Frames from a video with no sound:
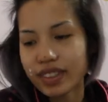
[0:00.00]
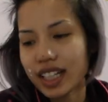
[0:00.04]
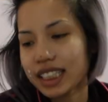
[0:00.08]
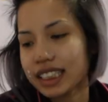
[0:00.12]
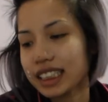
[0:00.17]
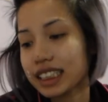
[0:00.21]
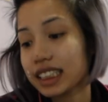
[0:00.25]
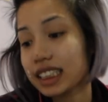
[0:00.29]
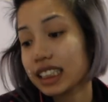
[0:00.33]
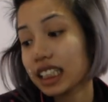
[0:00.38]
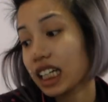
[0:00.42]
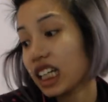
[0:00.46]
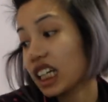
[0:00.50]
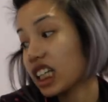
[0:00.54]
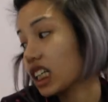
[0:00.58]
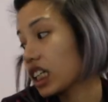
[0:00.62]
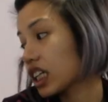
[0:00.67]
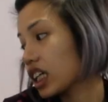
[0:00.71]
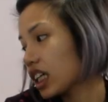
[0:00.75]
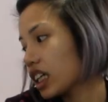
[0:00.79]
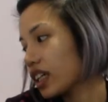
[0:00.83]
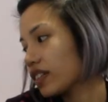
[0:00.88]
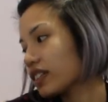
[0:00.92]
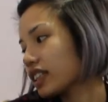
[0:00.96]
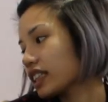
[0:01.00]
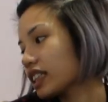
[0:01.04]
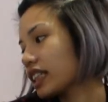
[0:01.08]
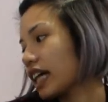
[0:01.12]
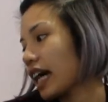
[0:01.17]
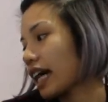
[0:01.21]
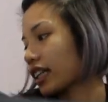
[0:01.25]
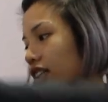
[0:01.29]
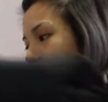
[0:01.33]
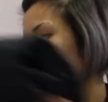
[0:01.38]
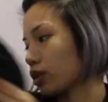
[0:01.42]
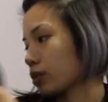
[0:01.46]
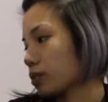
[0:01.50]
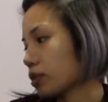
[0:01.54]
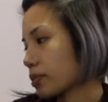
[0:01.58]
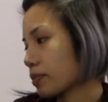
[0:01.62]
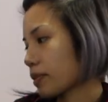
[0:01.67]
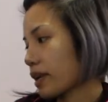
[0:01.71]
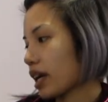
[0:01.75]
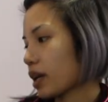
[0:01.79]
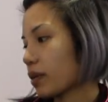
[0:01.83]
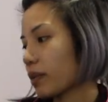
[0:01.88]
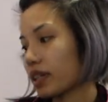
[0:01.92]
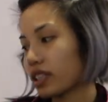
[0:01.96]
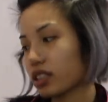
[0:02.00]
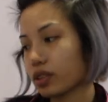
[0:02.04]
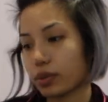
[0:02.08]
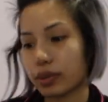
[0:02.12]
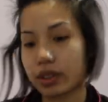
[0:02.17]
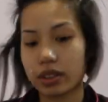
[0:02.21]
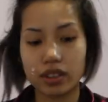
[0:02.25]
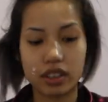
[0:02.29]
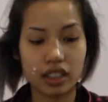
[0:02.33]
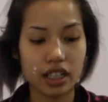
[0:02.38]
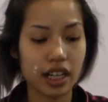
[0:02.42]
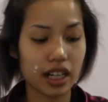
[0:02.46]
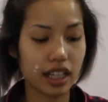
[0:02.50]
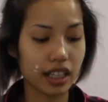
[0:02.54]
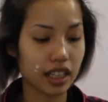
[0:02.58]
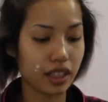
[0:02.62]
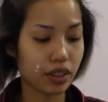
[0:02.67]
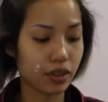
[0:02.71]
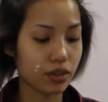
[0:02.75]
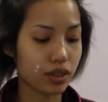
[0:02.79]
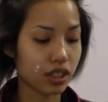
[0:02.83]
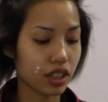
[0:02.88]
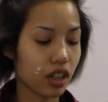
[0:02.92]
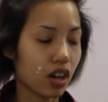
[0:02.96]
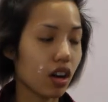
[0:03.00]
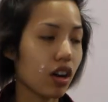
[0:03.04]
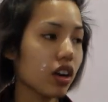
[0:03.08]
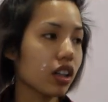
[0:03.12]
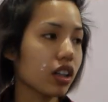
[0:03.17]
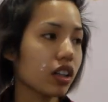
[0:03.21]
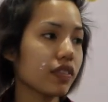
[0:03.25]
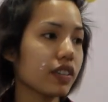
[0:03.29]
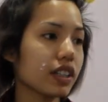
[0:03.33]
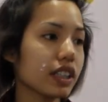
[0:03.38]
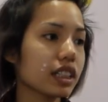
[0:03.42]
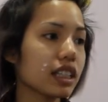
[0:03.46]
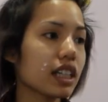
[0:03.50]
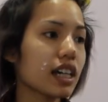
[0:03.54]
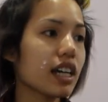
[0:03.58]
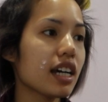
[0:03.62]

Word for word: This thing, he loves his tactical book bag. Wait till we go to Thailand, you'll see all of his